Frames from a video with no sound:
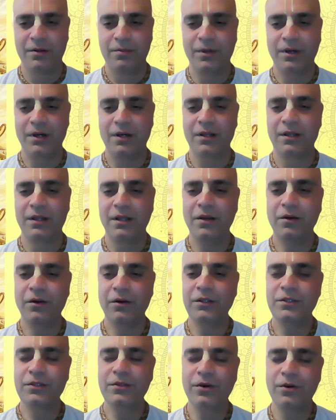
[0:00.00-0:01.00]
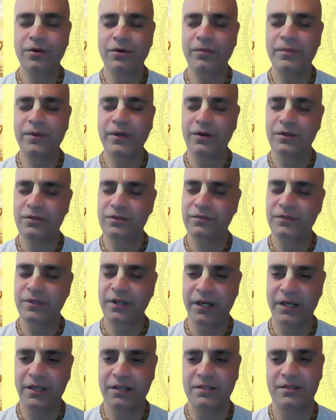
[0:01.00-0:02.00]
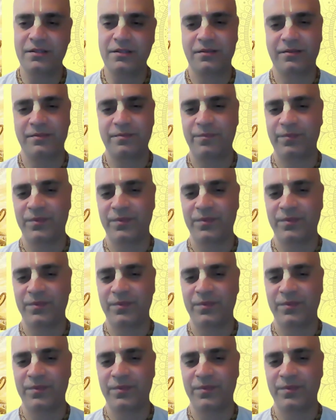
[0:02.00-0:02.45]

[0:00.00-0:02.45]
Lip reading: but they also grow because of the rains.